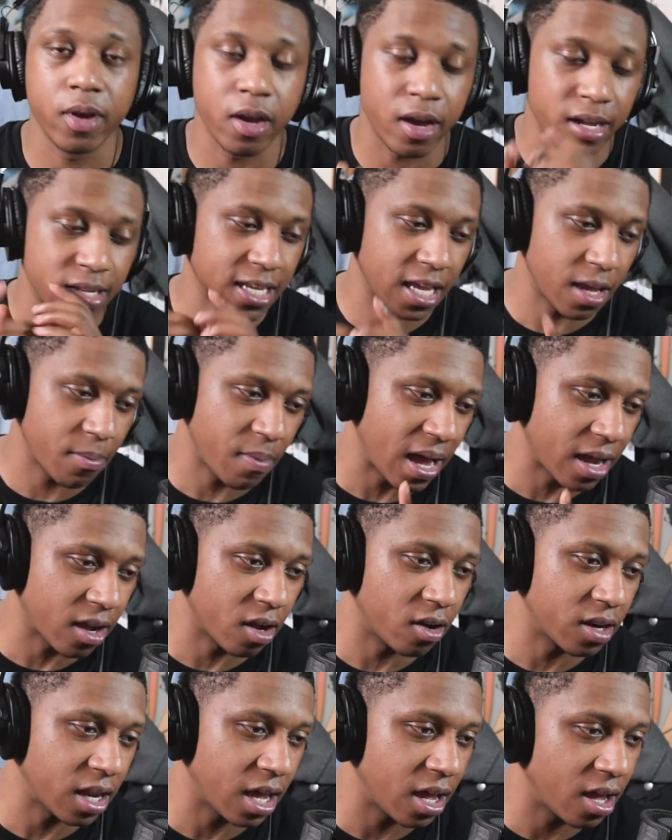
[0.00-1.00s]
We're going to get back
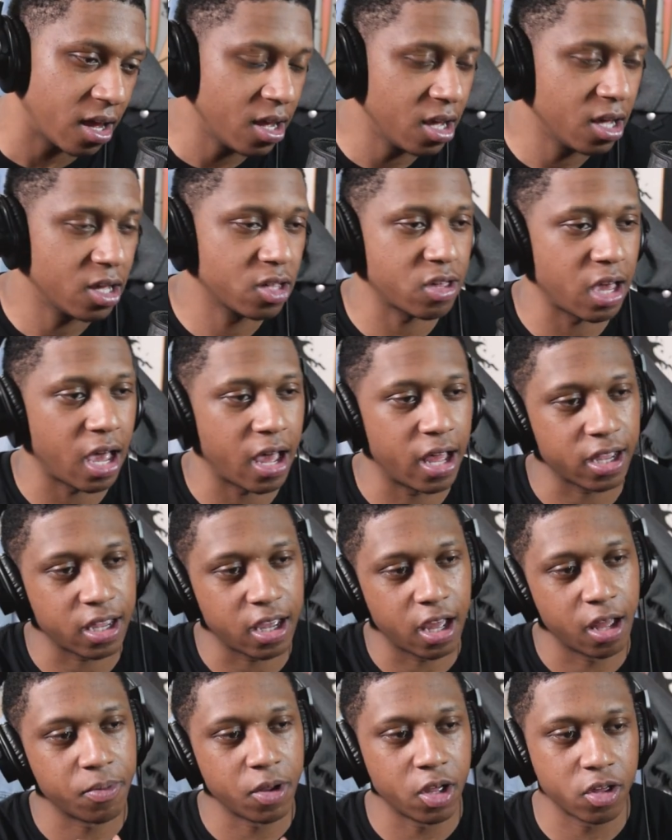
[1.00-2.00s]
on that so I
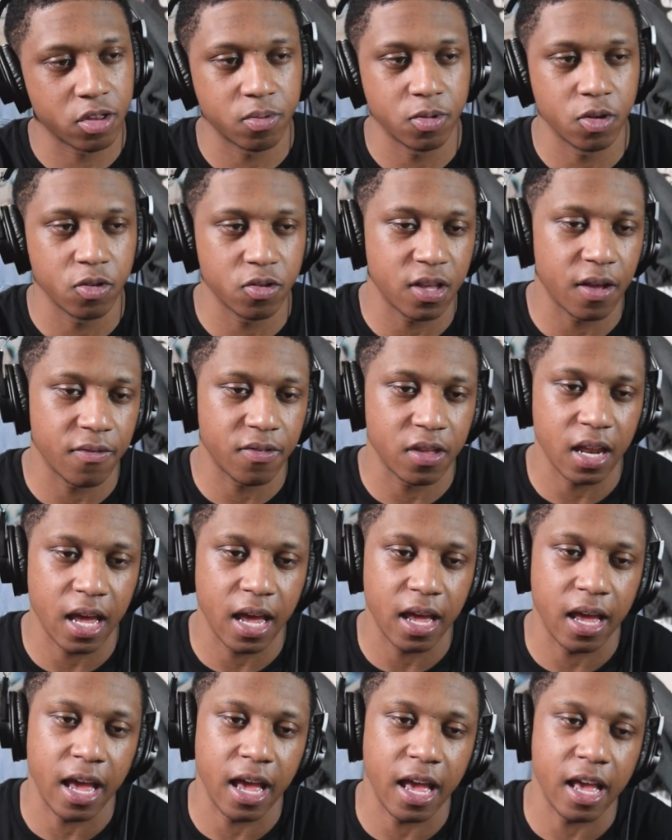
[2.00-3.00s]
can upload some new stuff to
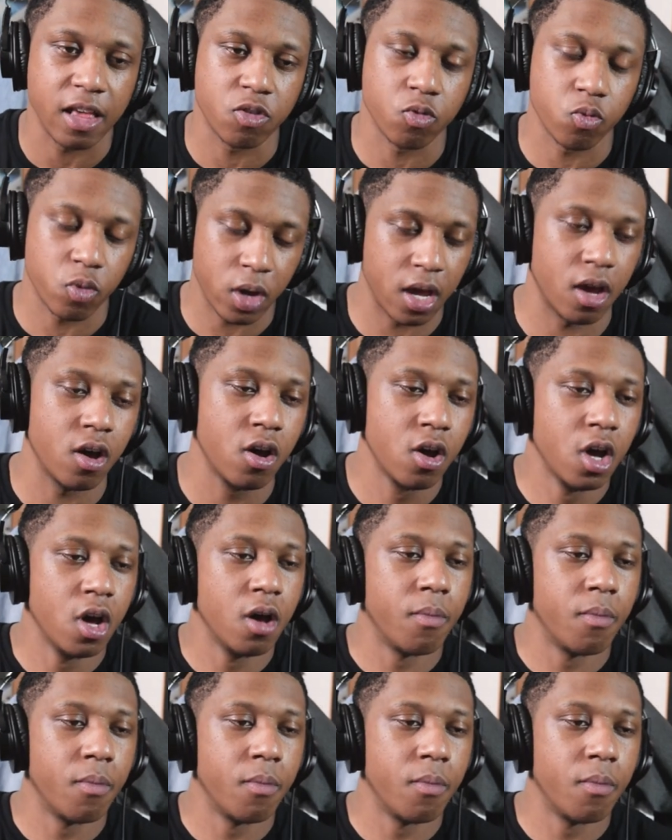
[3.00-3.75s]
that as well.